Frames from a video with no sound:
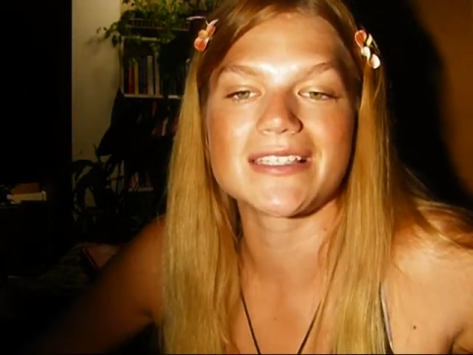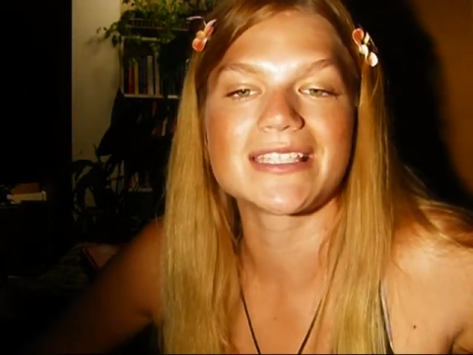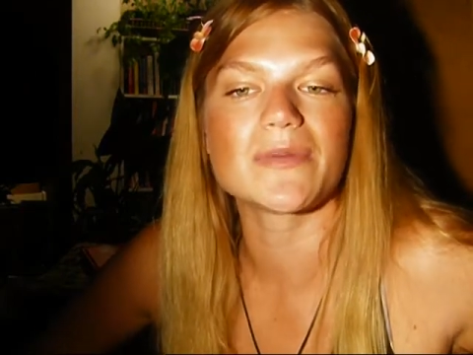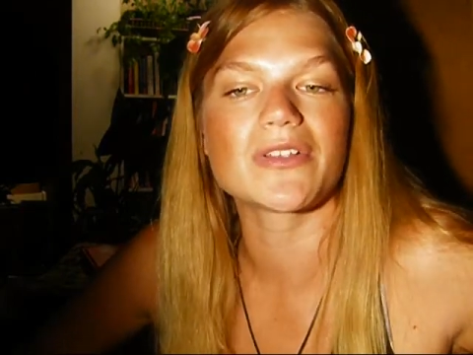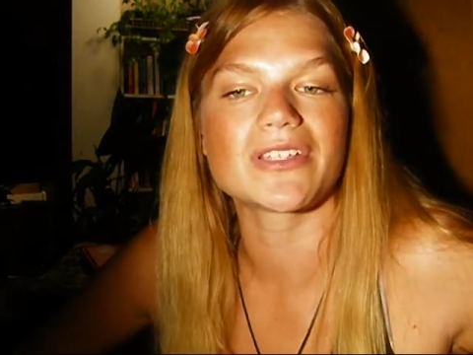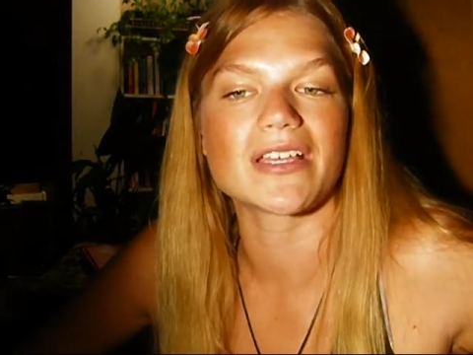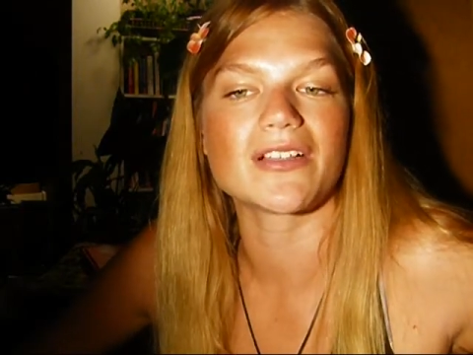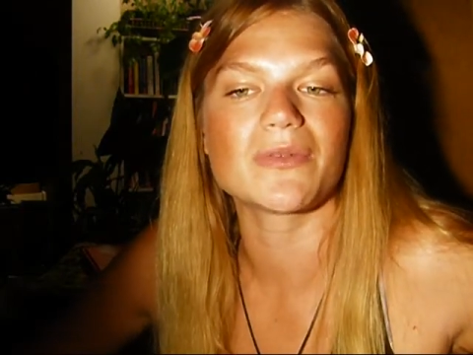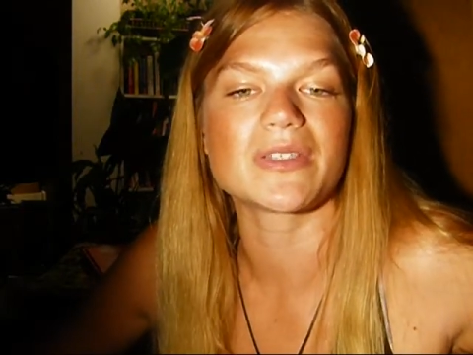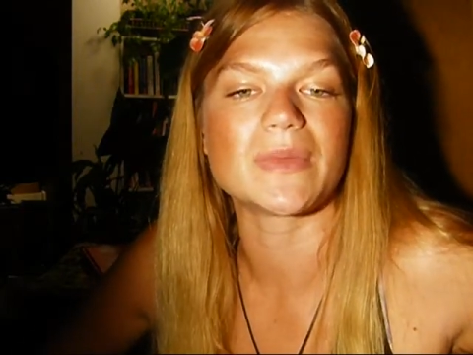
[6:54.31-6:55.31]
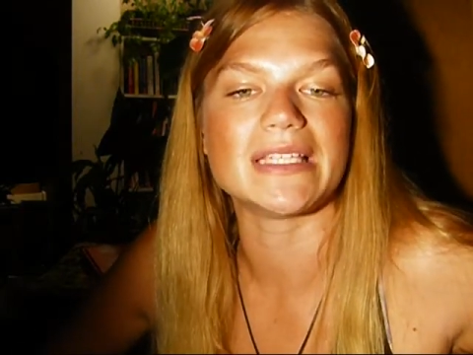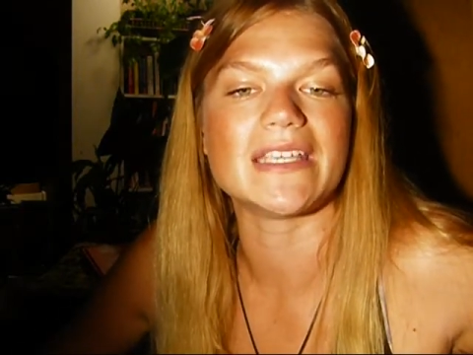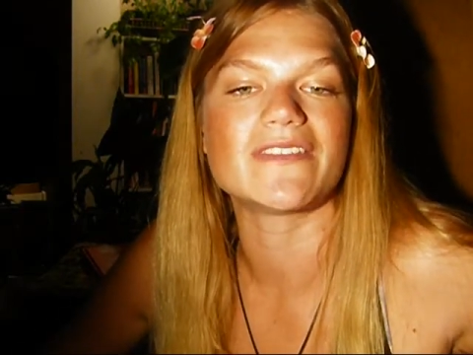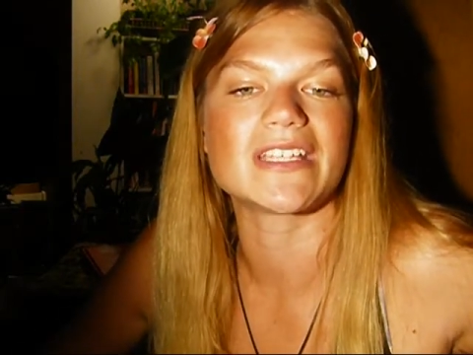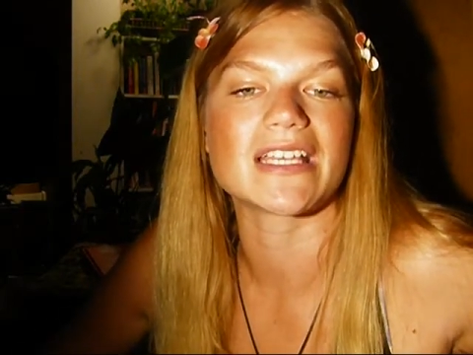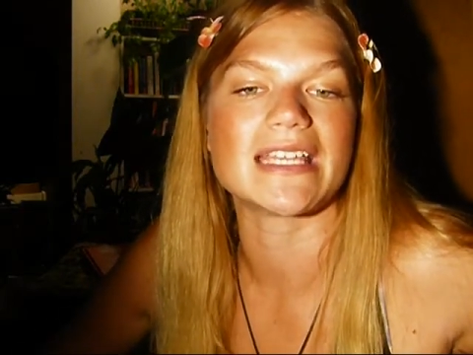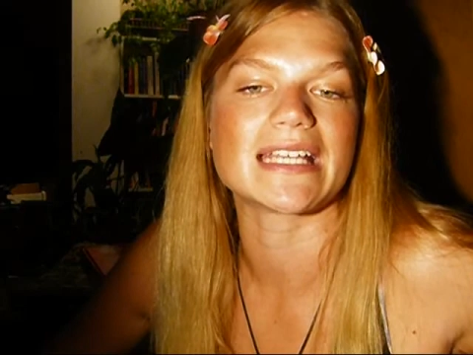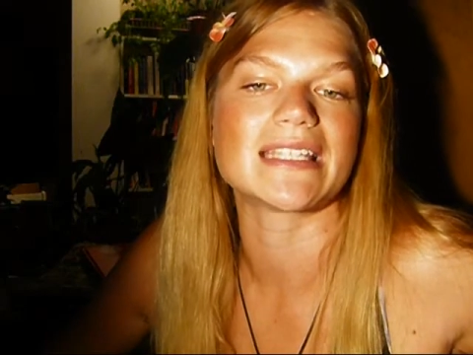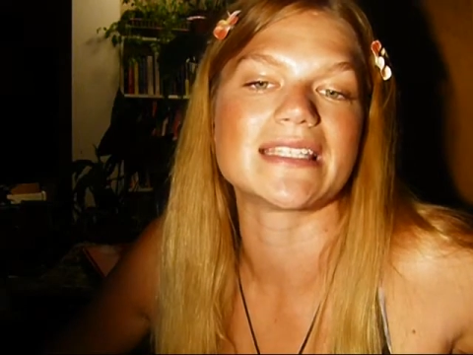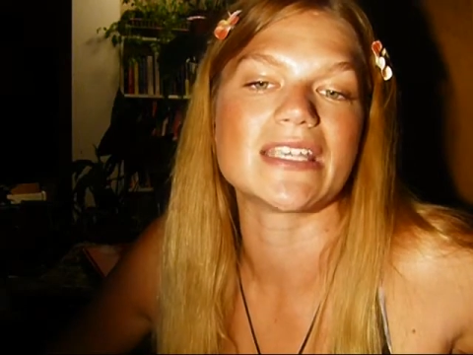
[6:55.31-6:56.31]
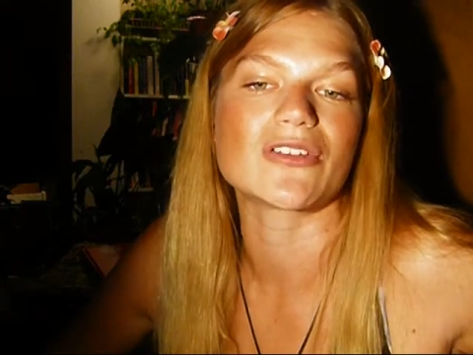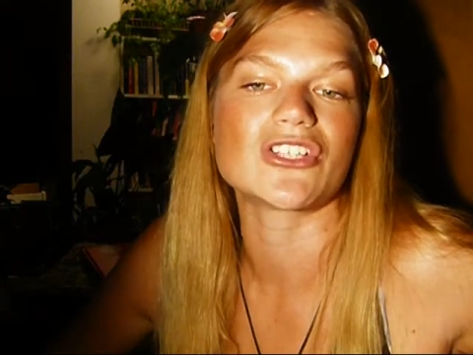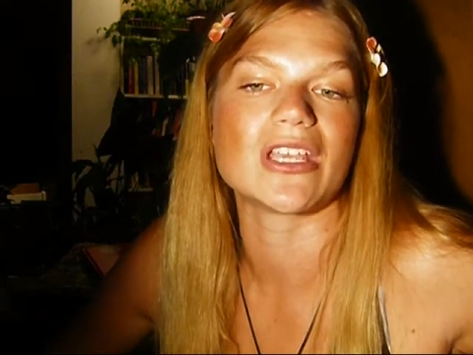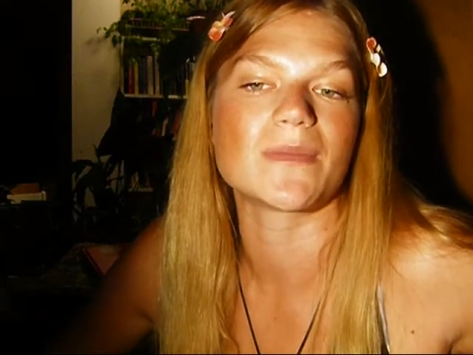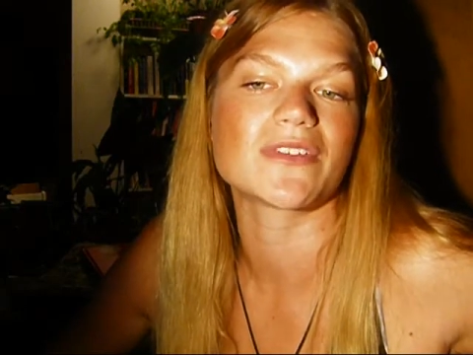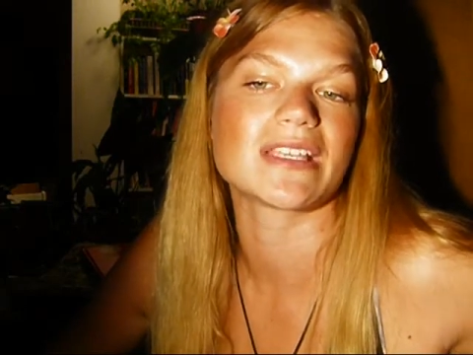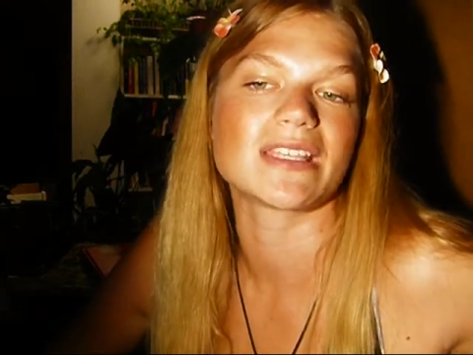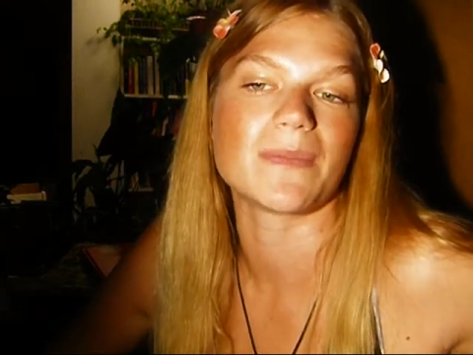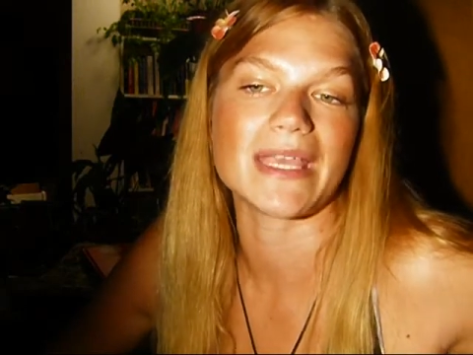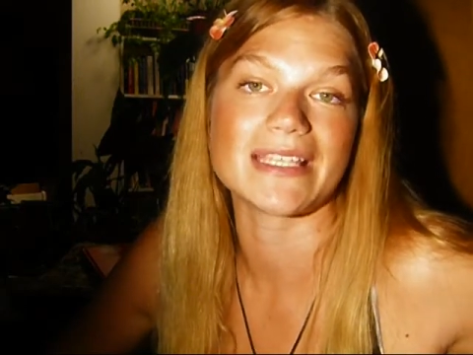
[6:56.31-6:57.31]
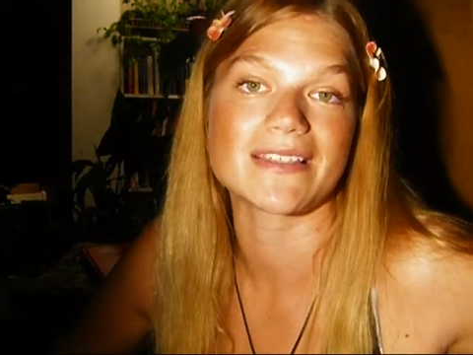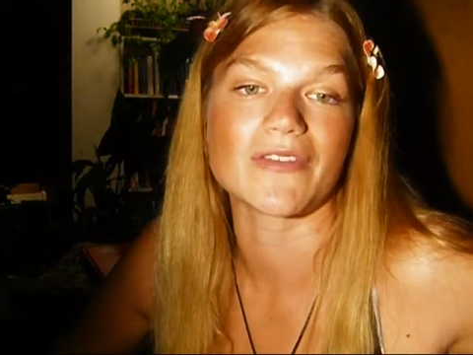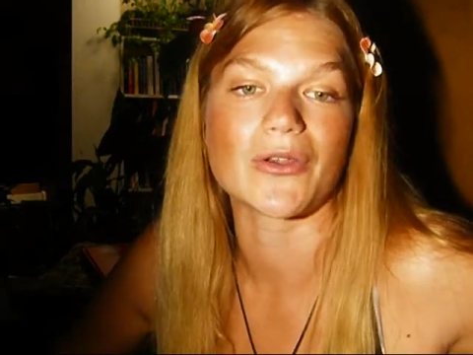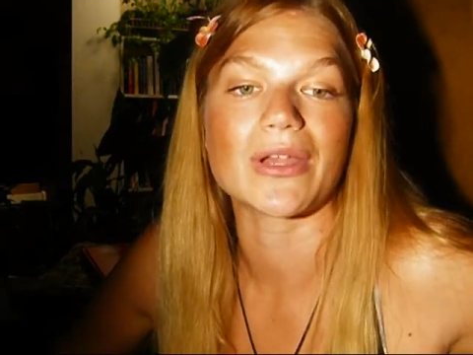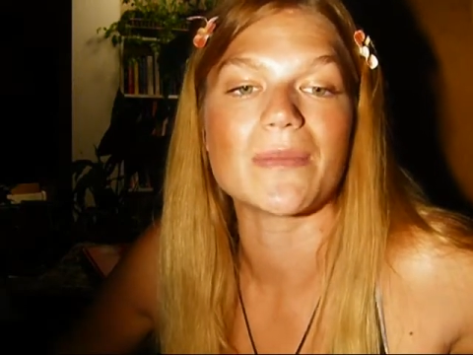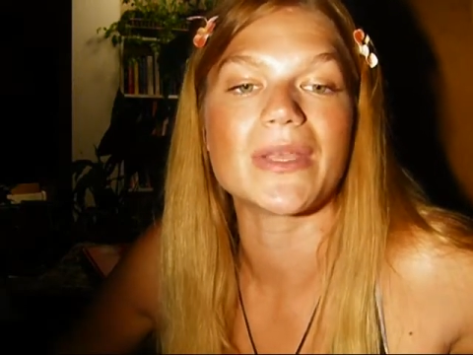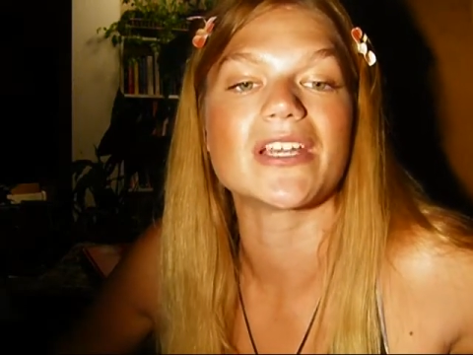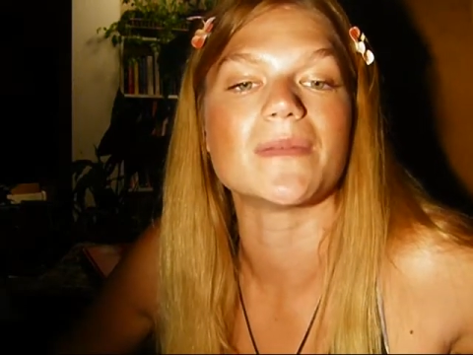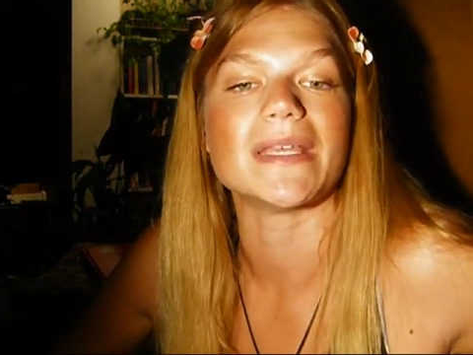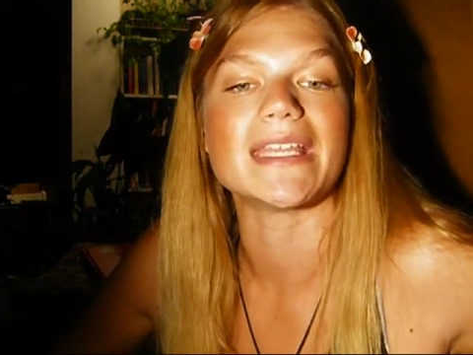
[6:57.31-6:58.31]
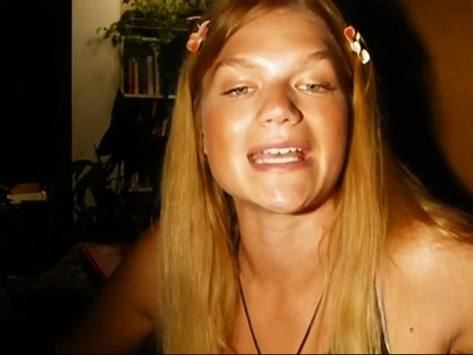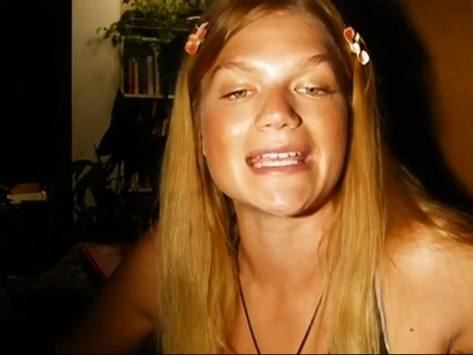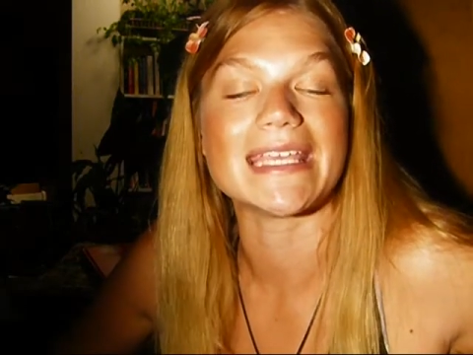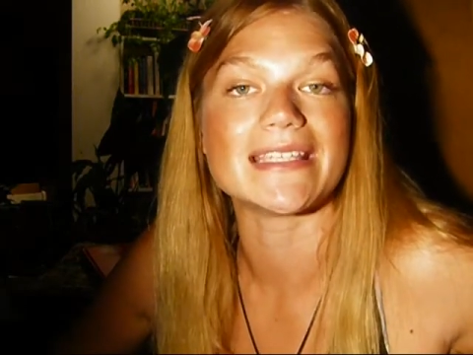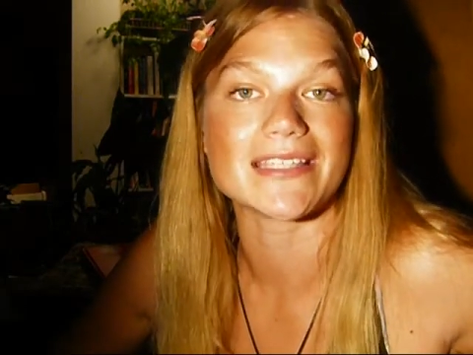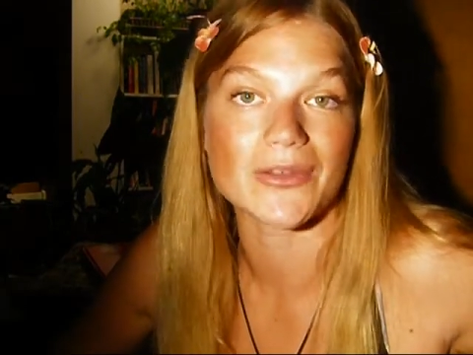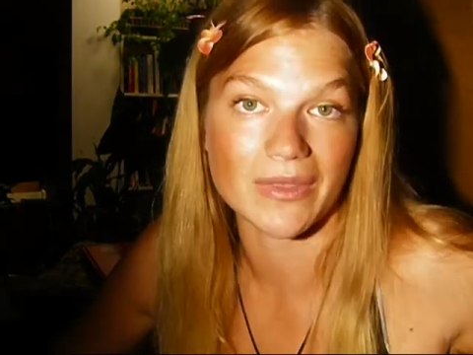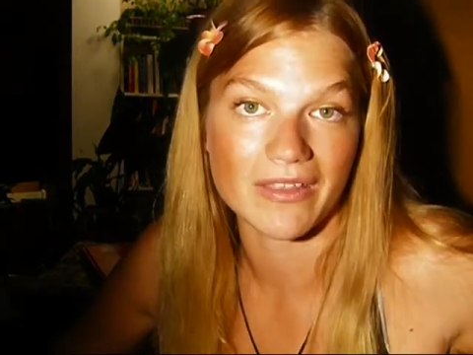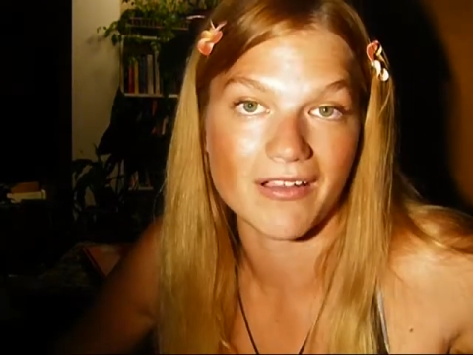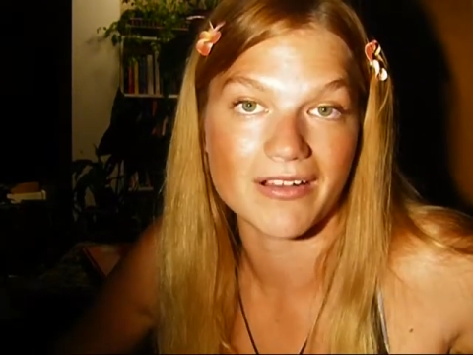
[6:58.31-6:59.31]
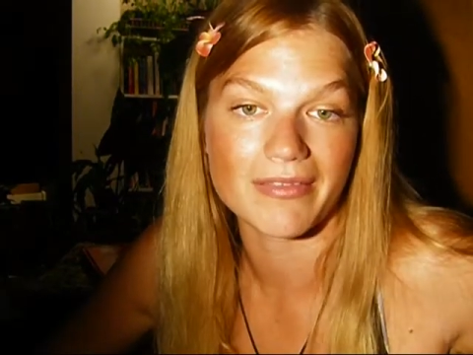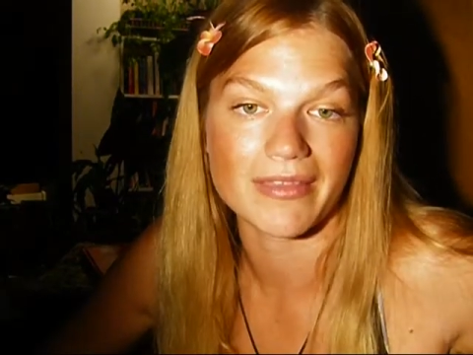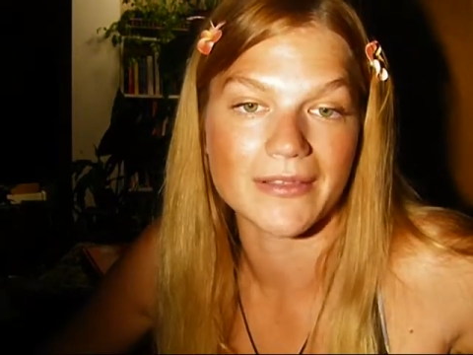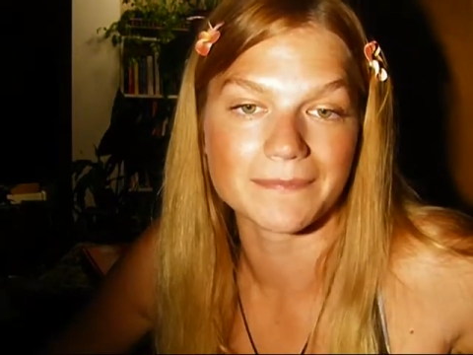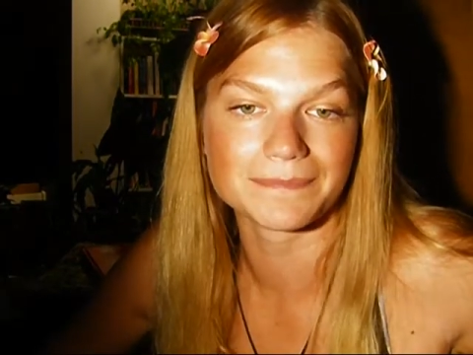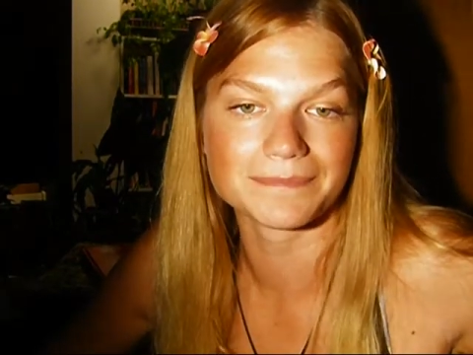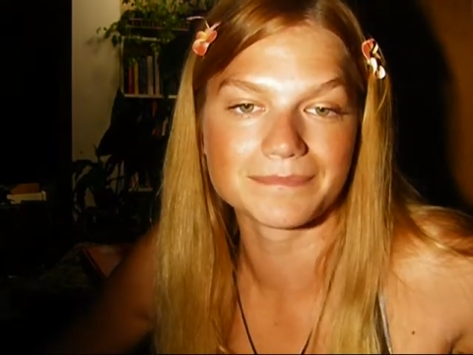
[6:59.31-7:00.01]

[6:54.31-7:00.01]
A similar tunnel was believed to connect the secret chambers at the base of the Great Pyramid at Giza with Agartha.